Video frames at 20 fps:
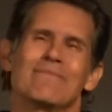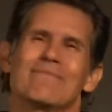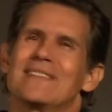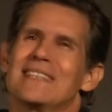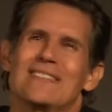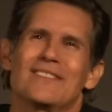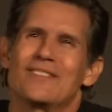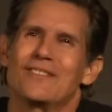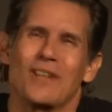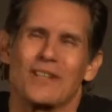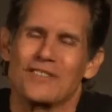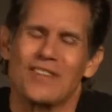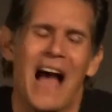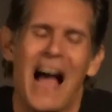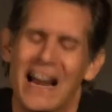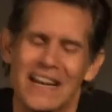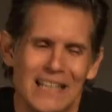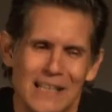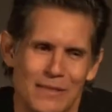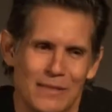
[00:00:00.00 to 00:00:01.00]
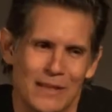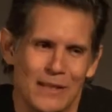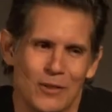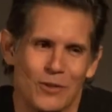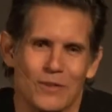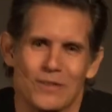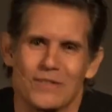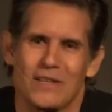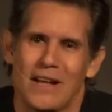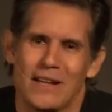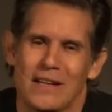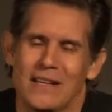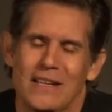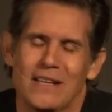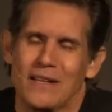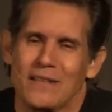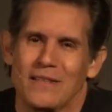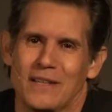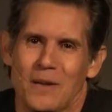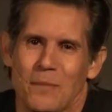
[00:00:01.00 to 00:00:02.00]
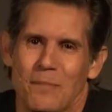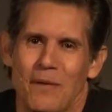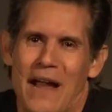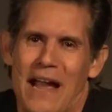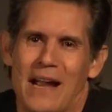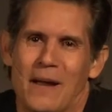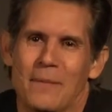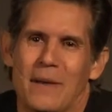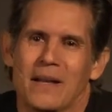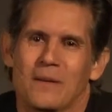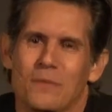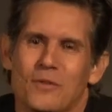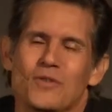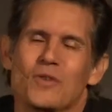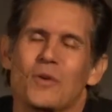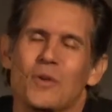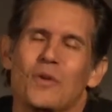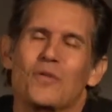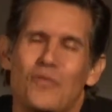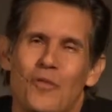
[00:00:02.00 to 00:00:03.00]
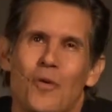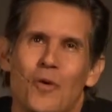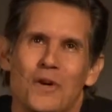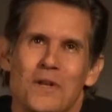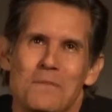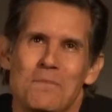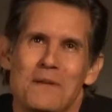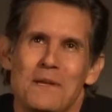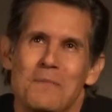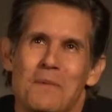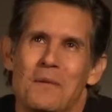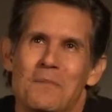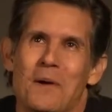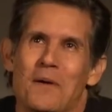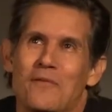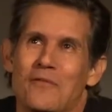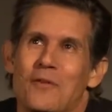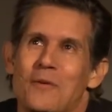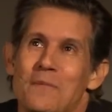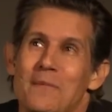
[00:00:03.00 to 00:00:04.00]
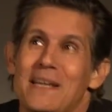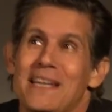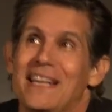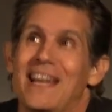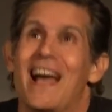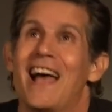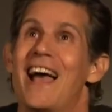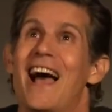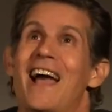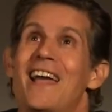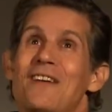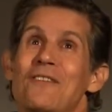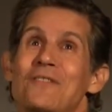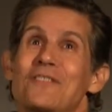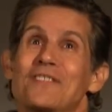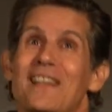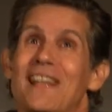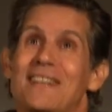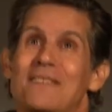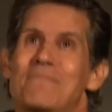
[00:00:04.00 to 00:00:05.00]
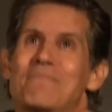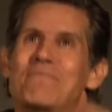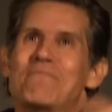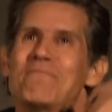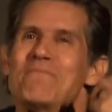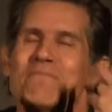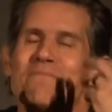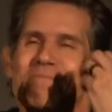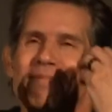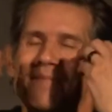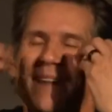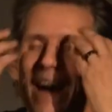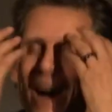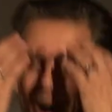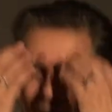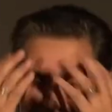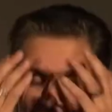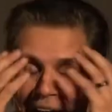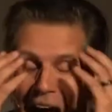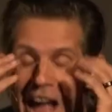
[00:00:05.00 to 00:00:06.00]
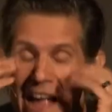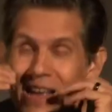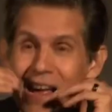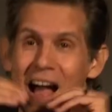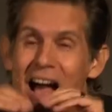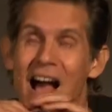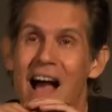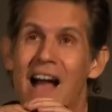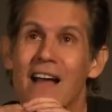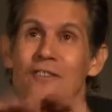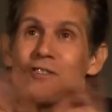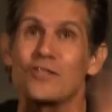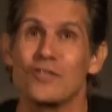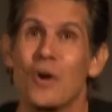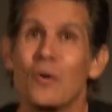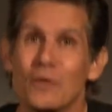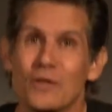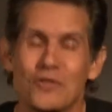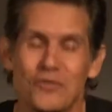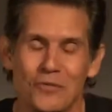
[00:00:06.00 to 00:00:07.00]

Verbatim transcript: It's a tiny theater, it's not anything to brag about. It was only 40 people, but for me, it was like, oh, I, I just always